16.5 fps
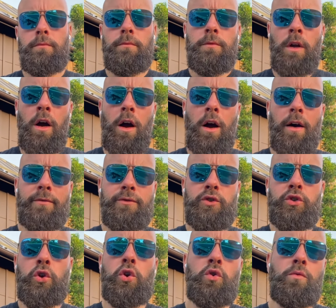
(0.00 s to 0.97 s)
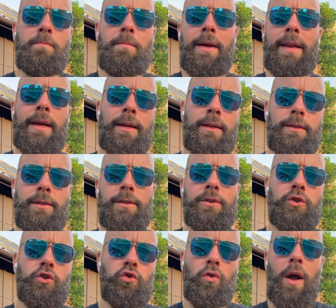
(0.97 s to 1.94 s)
of 2 minutes
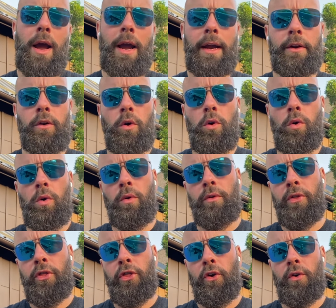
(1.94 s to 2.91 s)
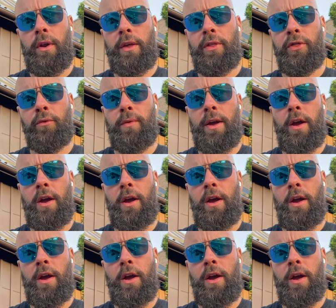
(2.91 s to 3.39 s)
trying to hold 33